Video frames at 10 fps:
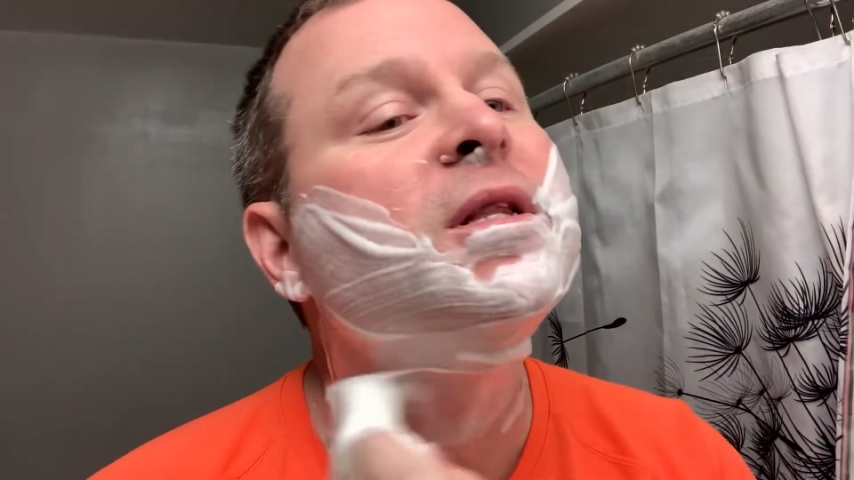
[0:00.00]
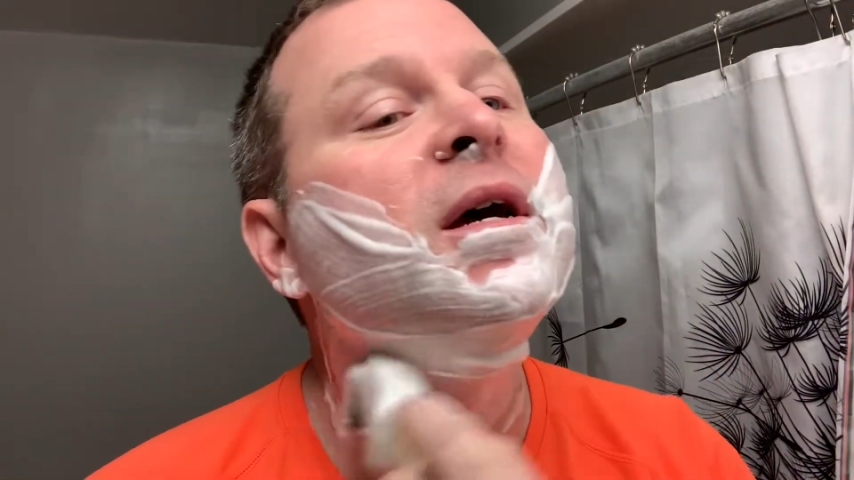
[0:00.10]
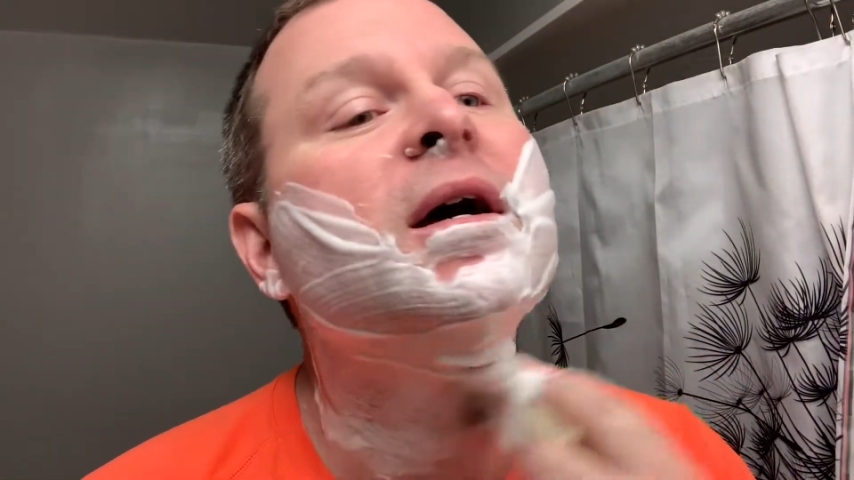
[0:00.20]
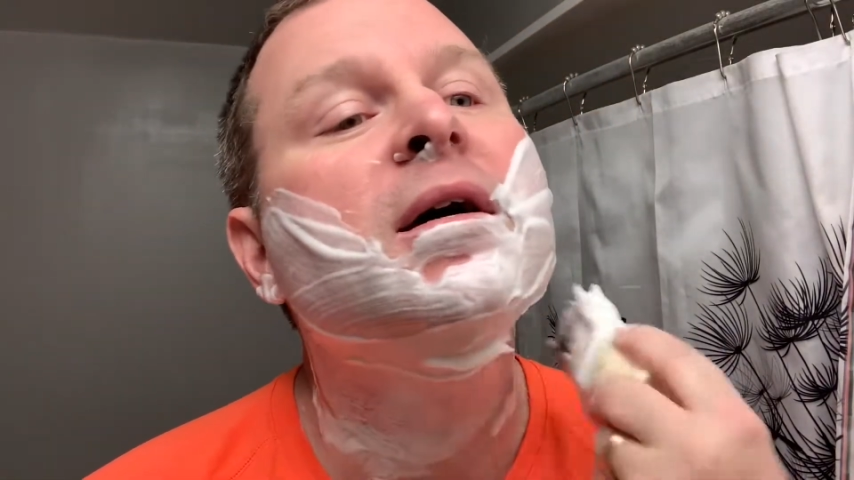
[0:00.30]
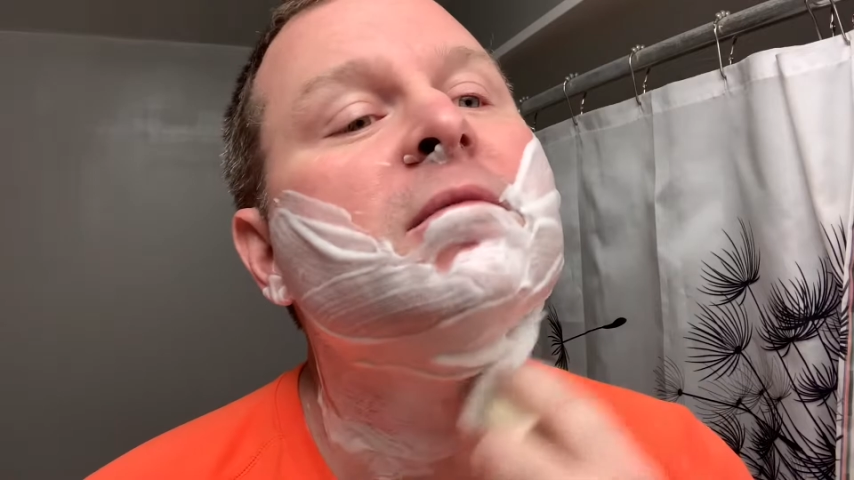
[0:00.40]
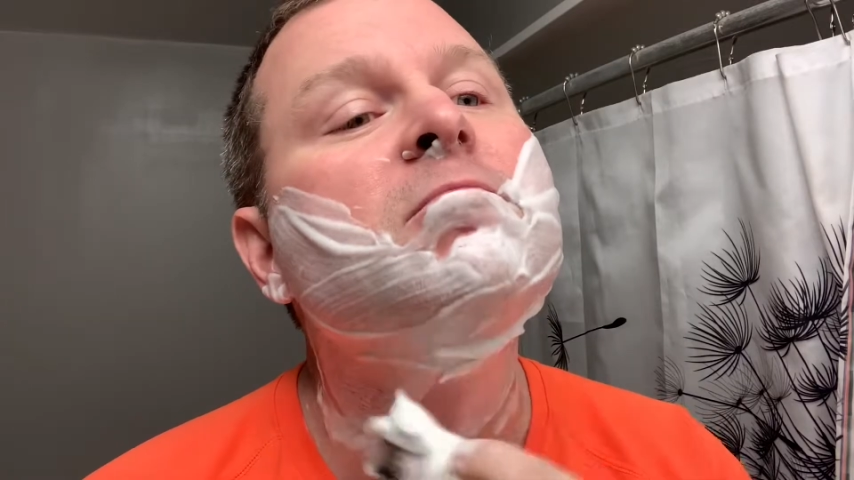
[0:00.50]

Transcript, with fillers: that.